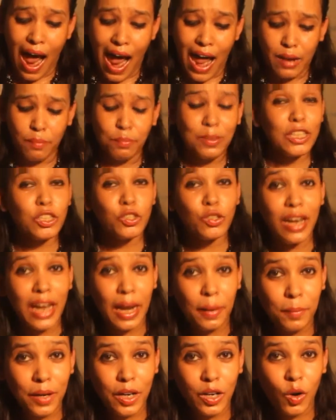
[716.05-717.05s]
And please do
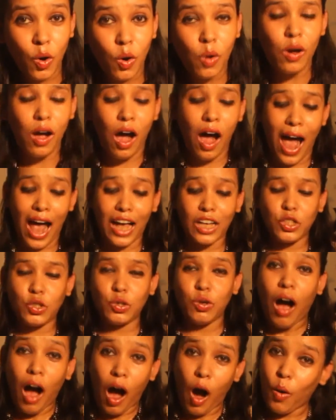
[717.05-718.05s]
let me know as
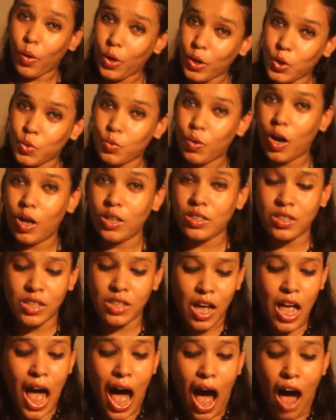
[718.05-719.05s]
to how it was
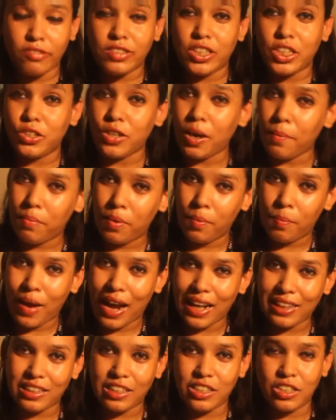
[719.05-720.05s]
after you have
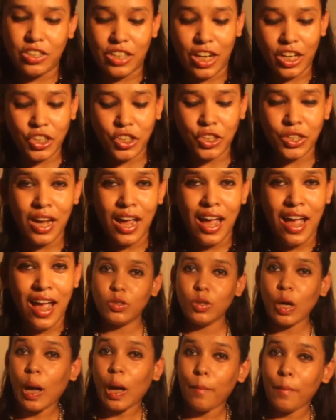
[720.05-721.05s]
prepared this dish.
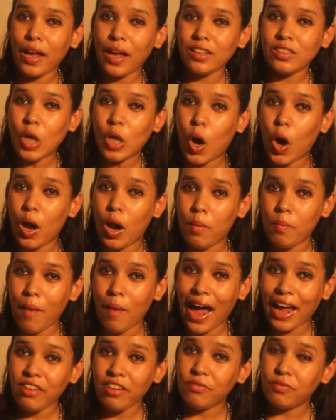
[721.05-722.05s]
So comment on
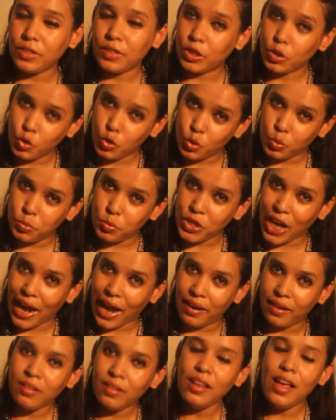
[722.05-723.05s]
my YouTube
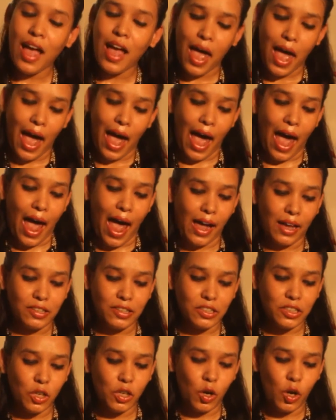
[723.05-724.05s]
channel,
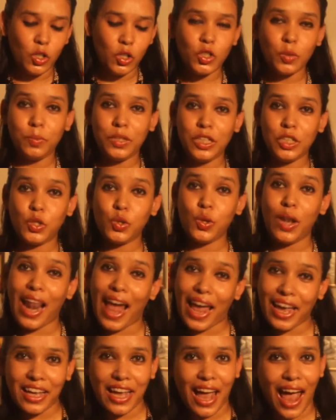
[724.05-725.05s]
and also please do
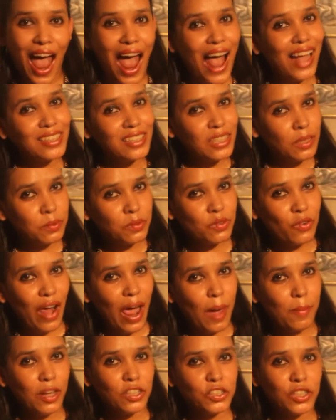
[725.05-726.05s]
like and
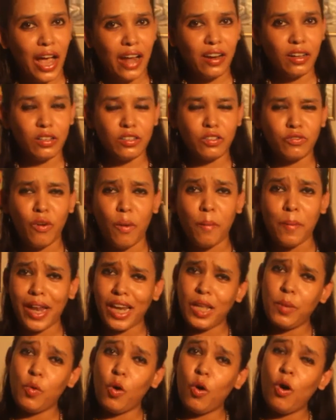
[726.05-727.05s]
subscribe our channels for
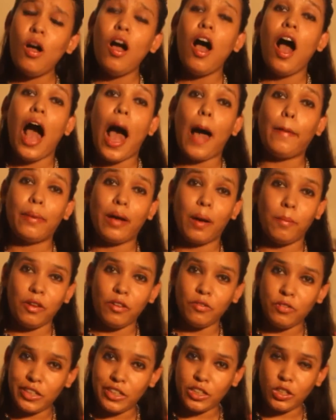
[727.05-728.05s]
many more
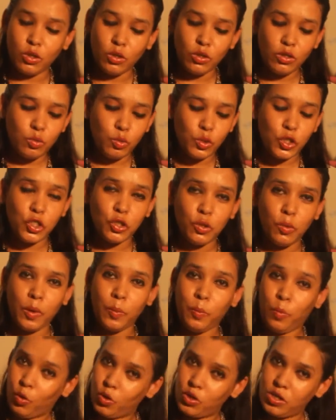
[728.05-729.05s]
upcoming videos which will
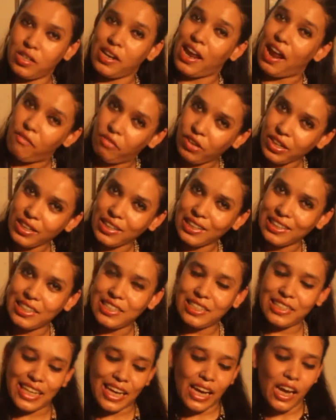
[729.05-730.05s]
be posted every
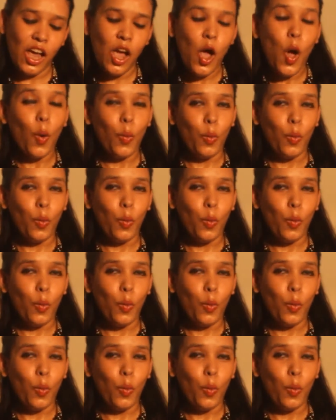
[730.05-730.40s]
Thursday.